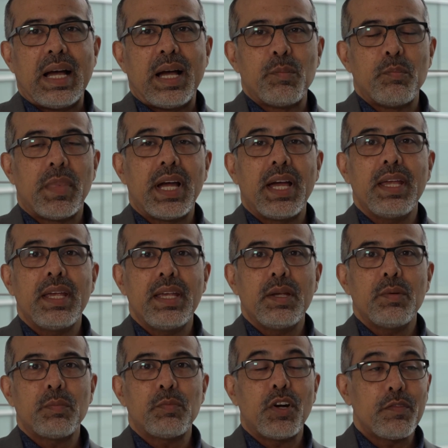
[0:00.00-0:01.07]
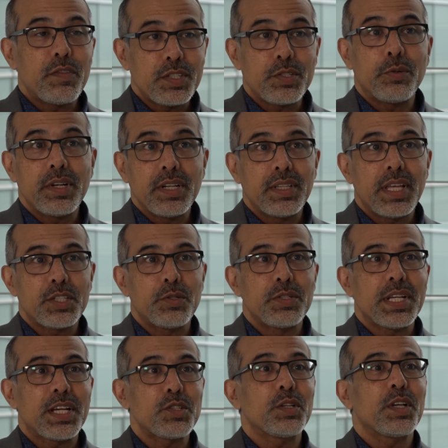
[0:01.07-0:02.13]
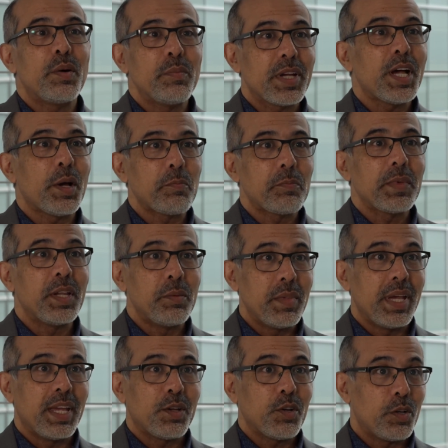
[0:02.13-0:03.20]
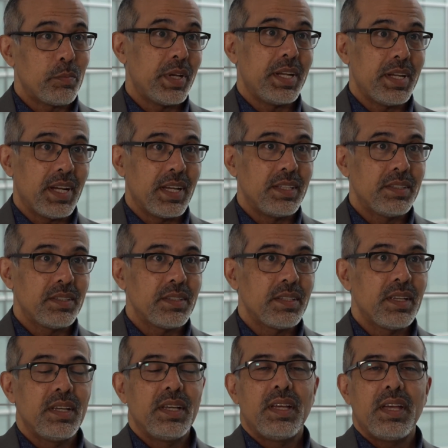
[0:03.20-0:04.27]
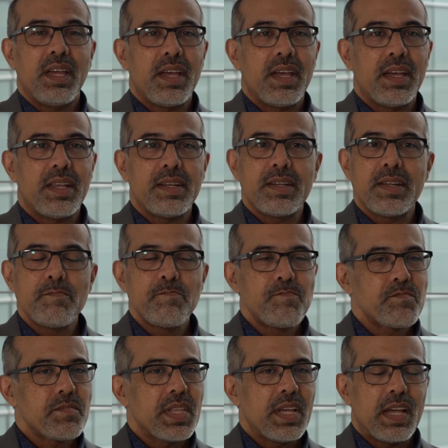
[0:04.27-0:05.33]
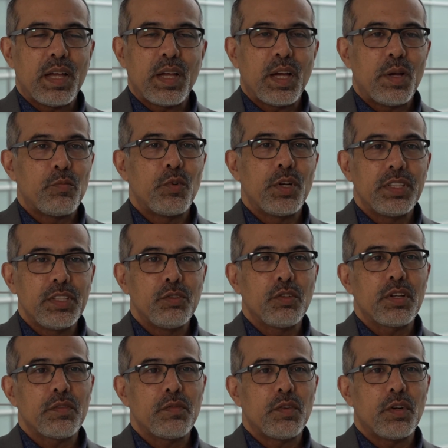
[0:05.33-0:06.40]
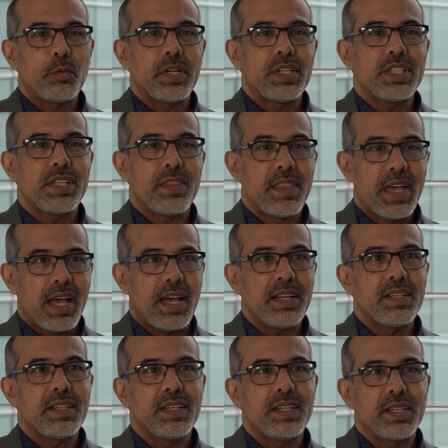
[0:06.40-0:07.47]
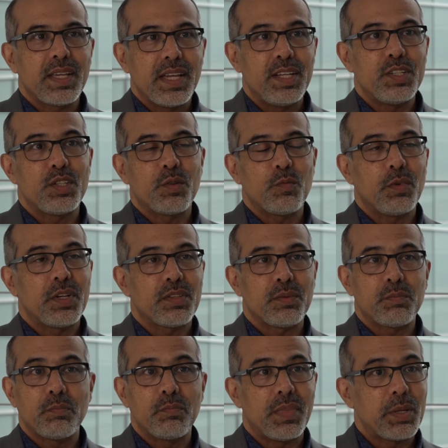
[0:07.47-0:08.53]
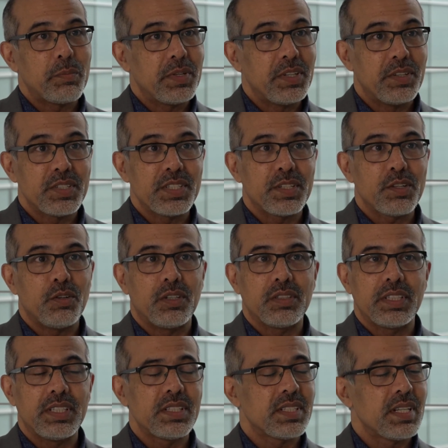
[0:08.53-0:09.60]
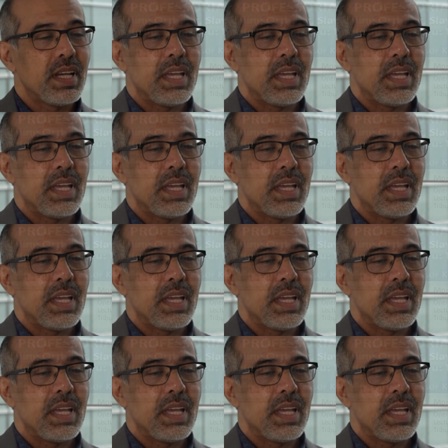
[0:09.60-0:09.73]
My professorial lecture is actually coming up in May, on May 9th, and I'm really looking forward to that and engaging with my peers and colleagues.